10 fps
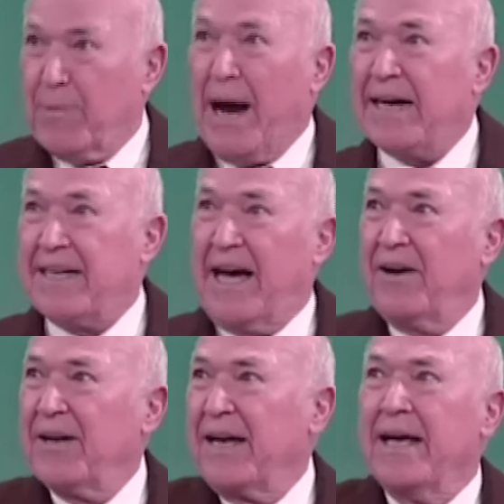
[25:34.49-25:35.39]
back
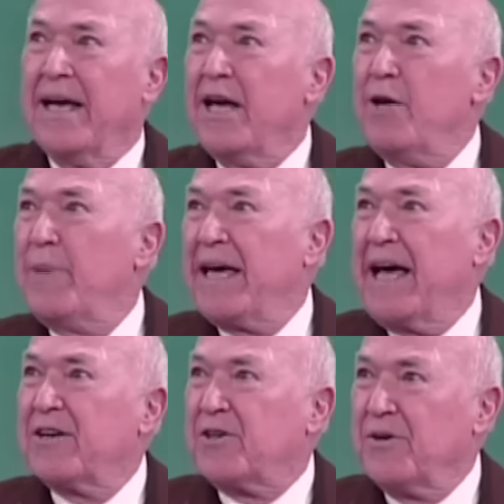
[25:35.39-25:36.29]
down. And he
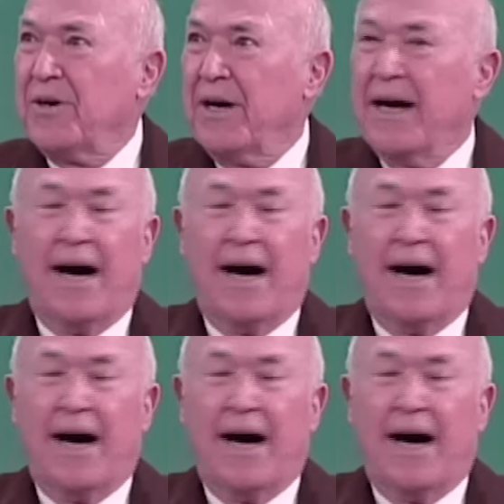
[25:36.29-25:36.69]
began to